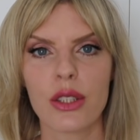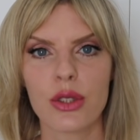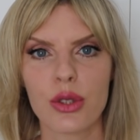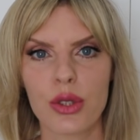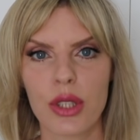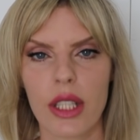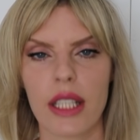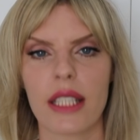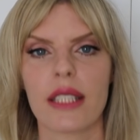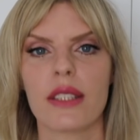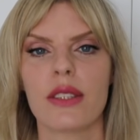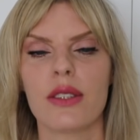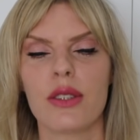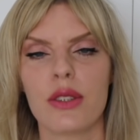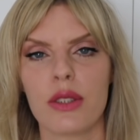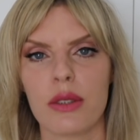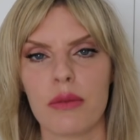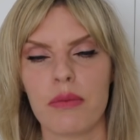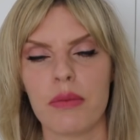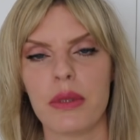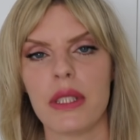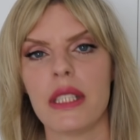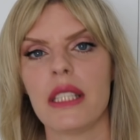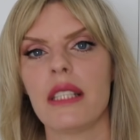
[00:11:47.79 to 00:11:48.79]
just
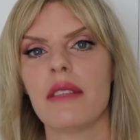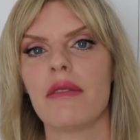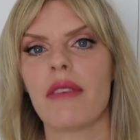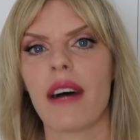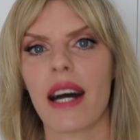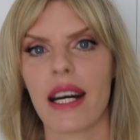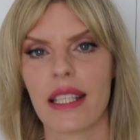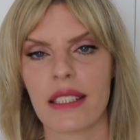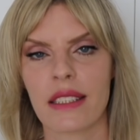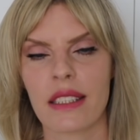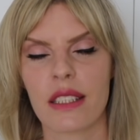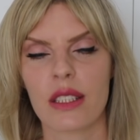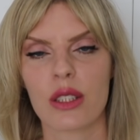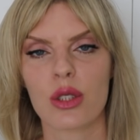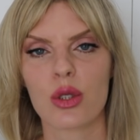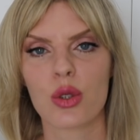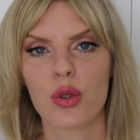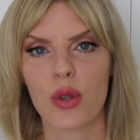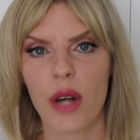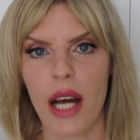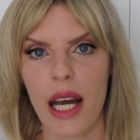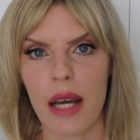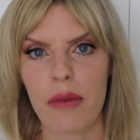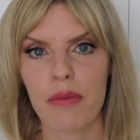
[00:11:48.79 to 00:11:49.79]
to be that
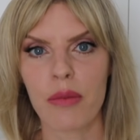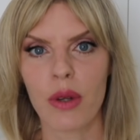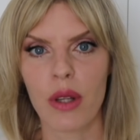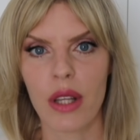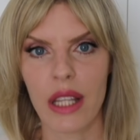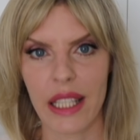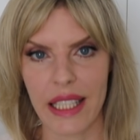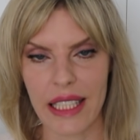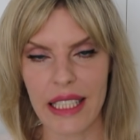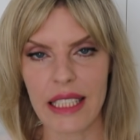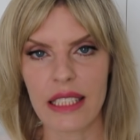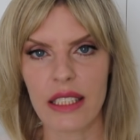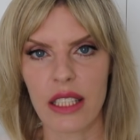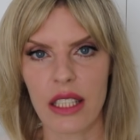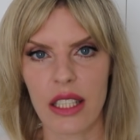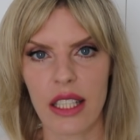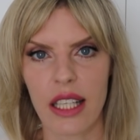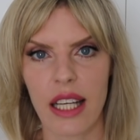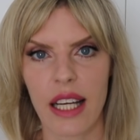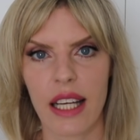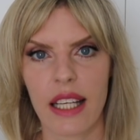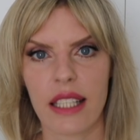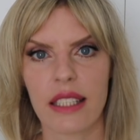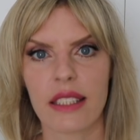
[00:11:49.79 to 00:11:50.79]
tribal
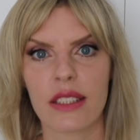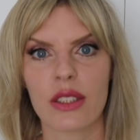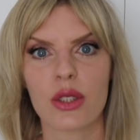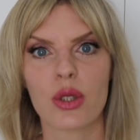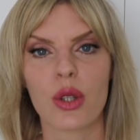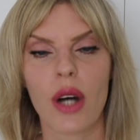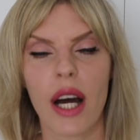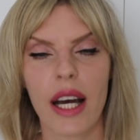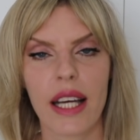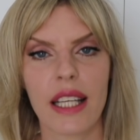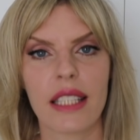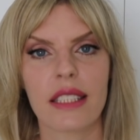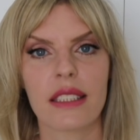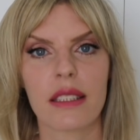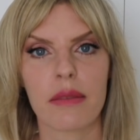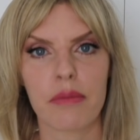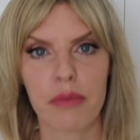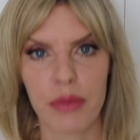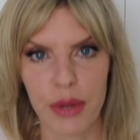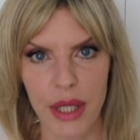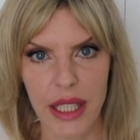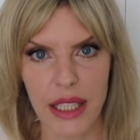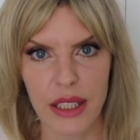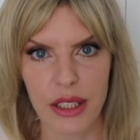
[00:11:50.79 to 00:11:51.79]
leader and try and
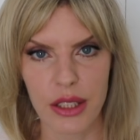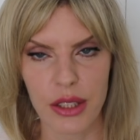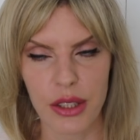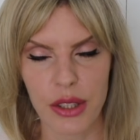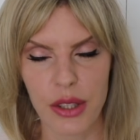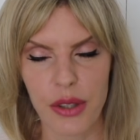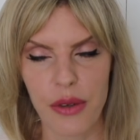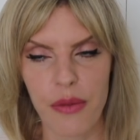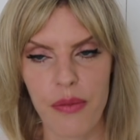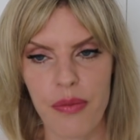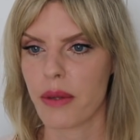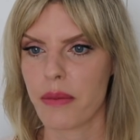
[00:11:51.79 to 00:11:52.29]
impress you.